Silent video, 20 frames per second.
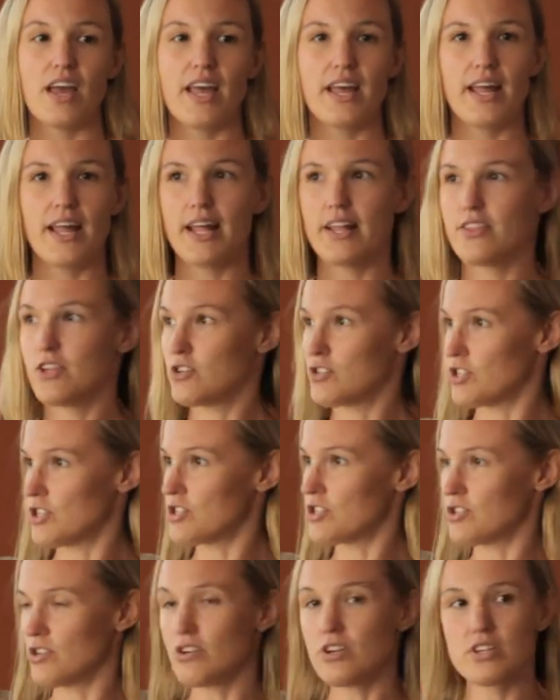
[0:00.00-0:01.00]
and there's a
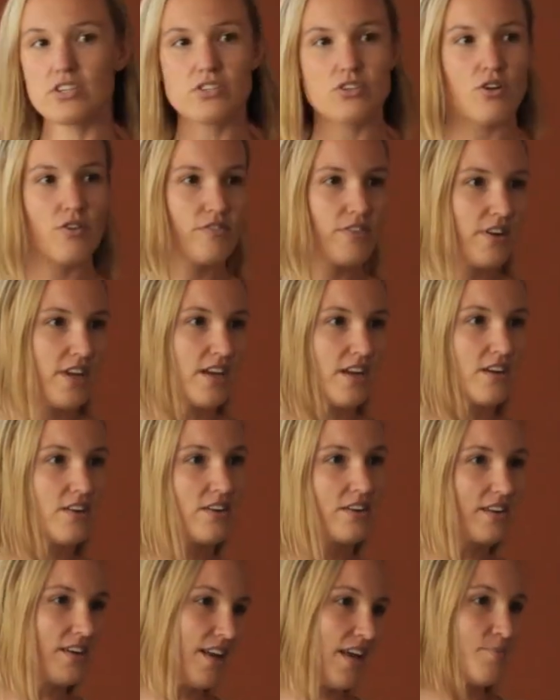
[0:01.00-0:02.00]
circus over
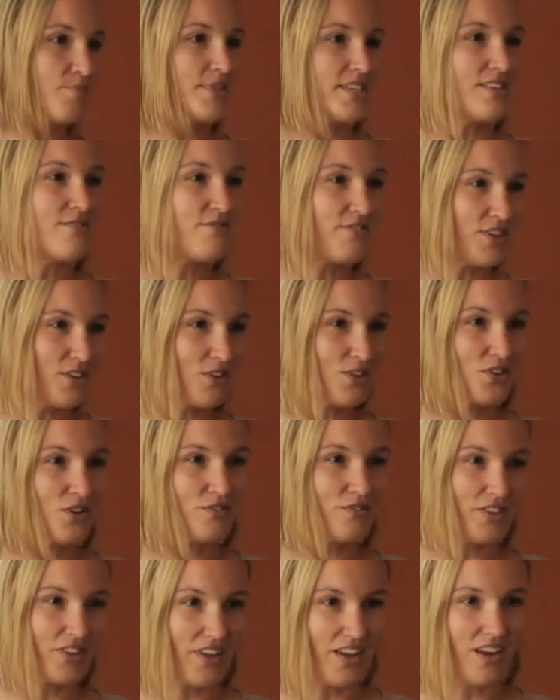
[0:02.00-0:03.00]
here and an empty field
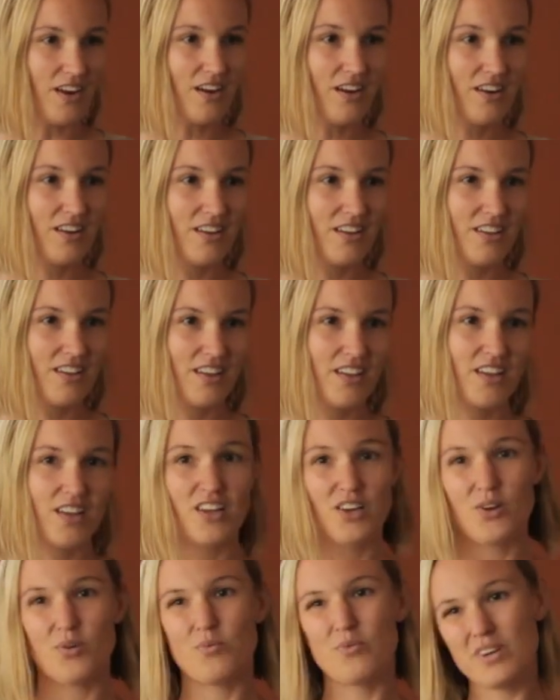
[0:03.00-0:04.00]
over there,
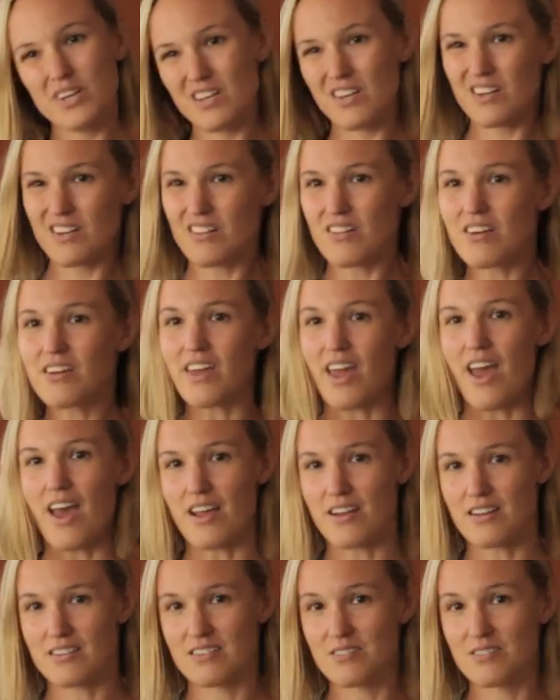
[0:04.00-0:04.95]
what are you gonna look at?